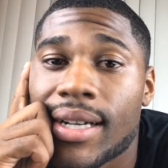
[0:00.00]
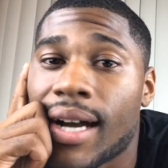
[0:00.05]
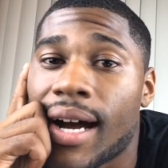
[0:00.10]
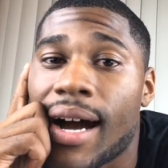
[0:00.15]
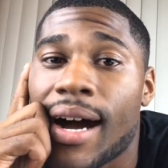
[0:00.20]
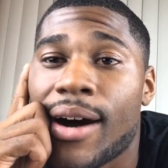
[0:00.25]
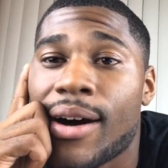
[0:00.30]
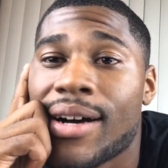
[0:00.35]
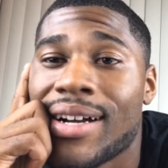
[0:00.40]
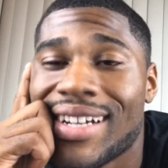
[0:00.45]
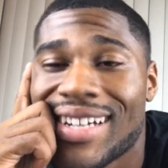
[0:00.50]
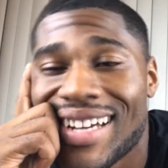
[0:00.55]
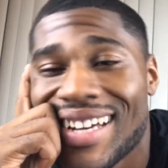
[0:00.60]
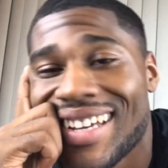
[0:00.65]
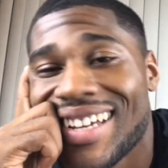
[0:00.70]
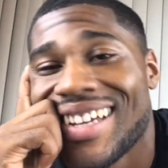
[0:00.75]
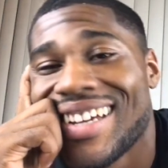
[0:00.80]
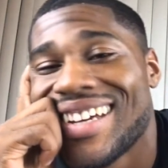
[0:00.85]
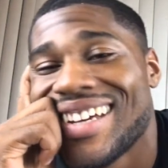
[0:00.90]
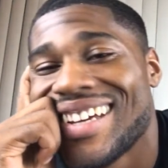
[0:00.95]
I
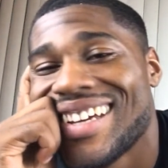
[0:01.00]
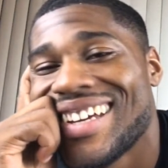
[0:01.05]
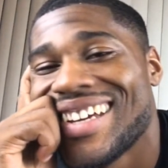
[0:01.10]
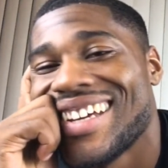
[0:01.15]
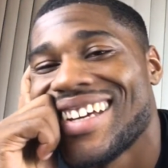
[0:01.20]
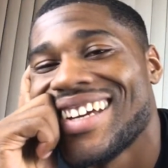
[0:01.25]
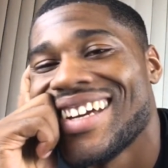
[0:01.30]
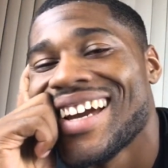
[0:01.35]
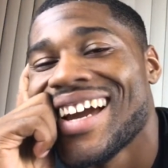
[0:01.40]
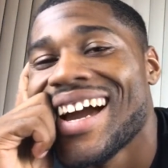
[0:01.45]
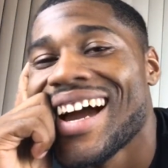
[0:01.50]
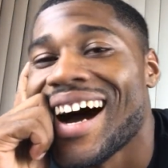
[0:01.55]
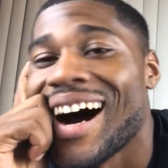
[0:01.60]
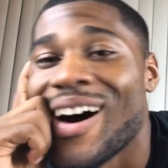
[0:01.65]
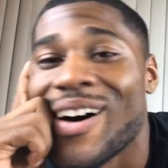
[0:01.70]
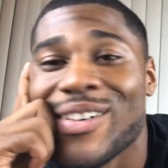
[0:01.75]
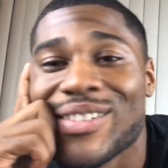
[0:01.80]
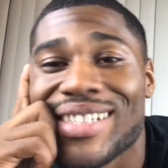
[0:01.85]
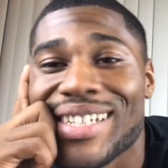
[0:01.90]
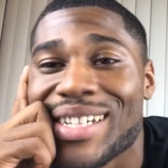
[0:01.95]

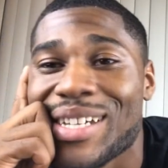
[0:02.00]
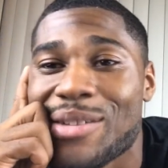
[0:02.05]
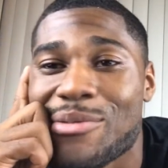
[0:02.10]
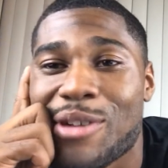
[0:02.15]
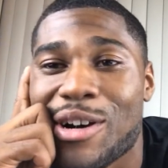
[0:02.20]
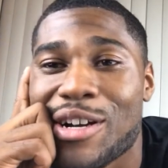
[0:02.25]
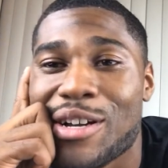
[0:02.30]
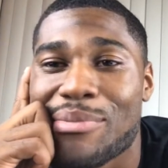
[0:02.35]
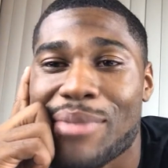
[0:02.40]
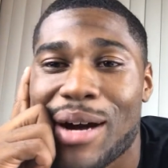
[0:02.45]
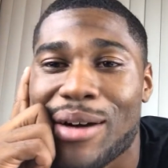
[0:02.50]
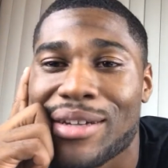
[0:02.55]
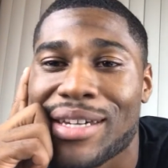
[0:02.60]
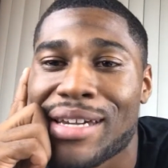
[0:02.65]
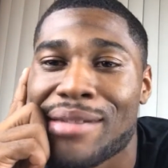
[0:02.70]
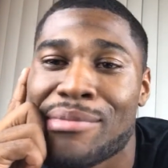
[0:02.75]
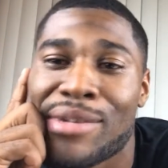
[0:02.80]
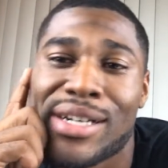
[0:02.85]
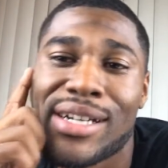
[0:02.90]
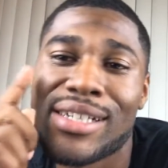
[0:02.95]
don't think he worried about
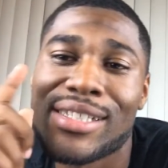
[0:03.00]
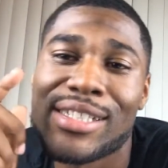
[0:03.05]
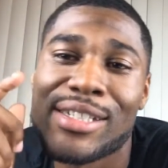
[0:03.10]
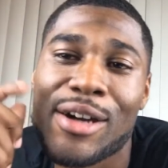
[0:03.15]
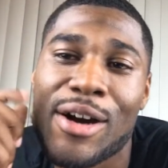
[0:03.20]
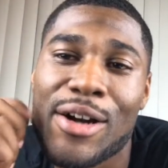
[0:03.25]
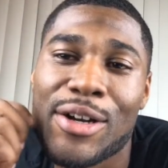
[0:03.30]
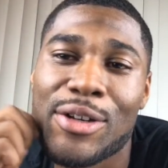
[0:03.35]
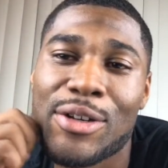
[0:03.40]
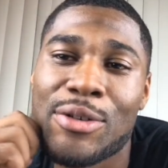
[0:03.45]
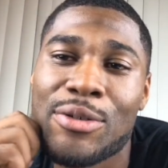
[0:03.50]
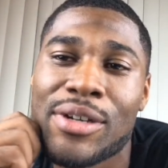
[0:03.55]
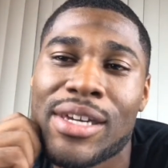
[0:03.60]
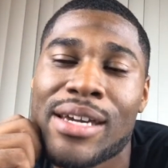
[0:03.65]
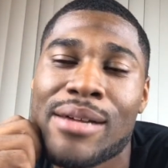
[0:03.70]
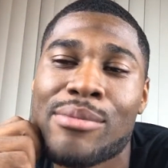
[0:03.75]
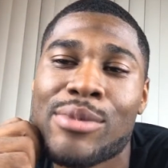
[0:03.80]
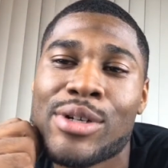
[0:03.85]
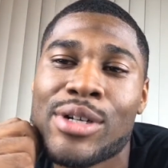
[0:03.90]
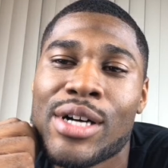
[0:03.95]
Kemba because he already knew
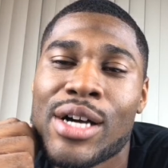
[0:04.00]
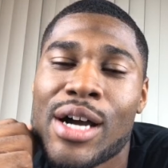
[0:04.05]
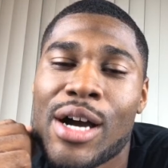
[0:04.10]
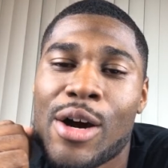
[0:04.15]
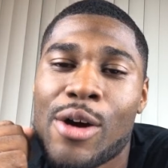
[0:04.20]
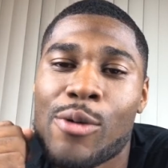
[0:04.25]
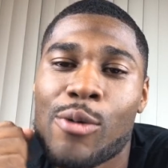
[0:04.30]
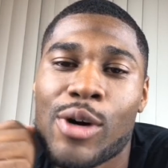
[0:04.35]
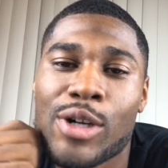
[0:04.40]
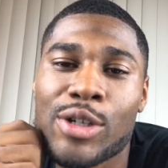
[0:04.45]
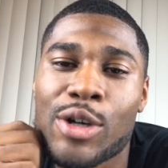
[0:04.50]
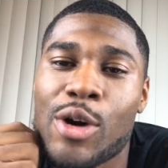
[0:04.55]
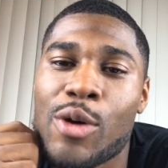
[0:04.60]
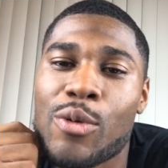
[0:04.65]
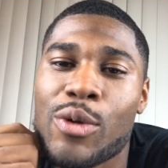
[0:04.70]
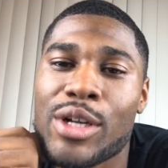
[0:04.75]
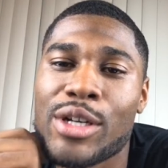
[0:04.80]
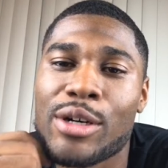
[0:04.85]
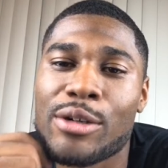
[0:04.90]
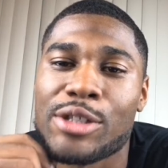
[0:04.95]
Kemba wasn't going to
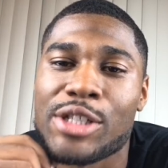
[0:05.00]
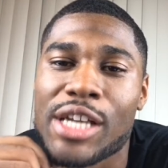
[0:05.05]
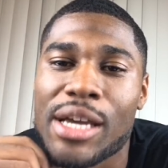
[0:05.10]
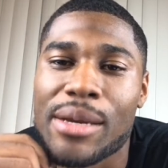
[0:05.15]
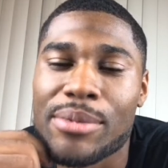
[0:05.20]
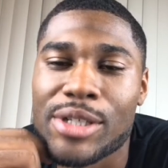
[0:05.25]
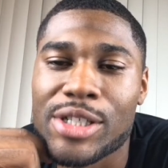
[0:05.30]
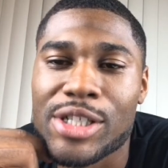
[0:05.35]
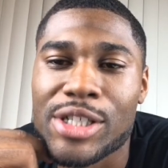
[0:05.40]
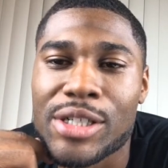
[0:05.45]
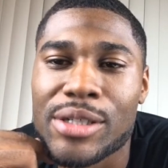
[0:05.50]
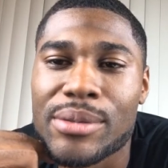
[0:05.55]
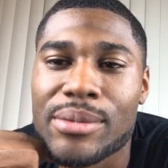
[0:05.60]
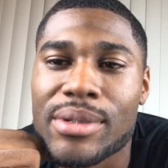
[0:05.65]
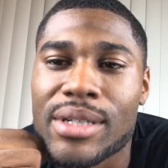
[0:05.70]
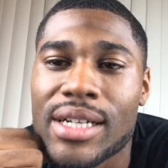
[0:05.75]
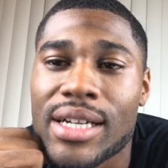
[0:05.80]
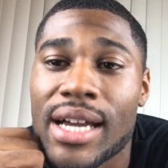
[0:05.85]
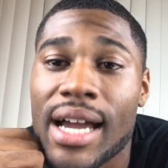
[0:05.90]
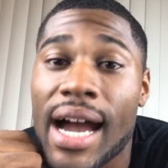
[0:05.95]
win no championship.
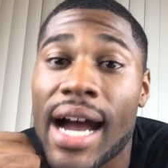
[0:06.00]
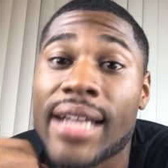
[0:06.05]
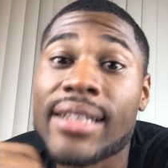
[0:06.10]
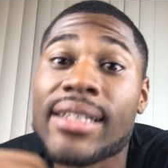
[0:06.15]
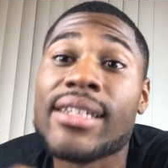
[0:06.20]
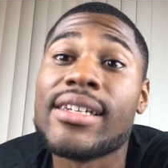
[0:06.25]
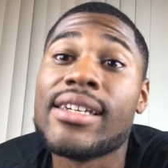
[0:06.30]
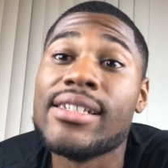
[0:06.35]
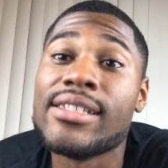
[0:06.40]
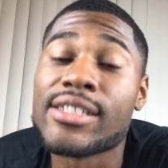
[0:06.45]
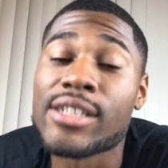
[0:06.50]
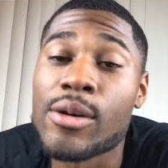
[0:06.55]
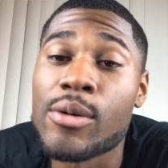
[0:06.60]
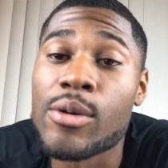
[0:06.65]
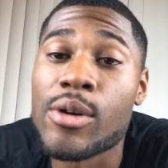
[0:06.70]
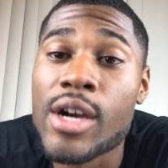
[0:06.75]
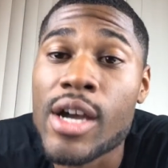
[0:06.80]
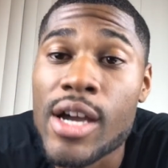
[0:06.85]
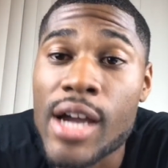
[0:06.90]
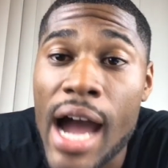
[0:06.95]

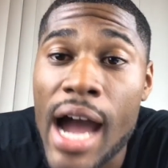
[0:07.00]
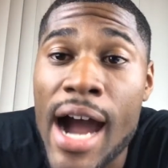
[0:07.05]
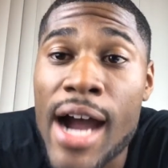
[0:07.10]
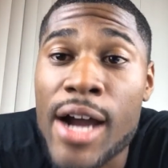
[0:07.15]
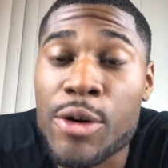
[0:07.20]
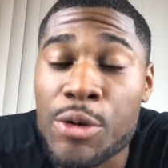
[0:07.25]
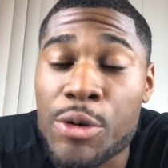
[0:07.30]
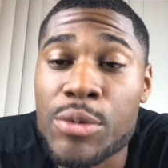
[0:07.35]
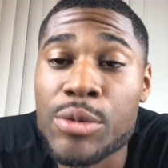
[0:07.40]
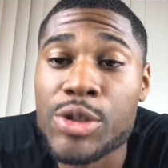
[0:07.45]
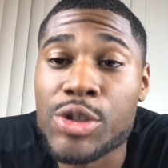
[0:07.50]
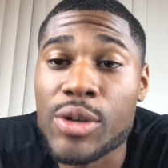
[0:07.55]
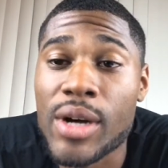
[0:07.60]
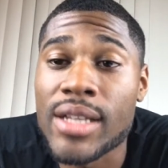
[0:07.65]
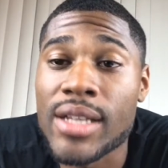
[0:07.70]
I agree with you.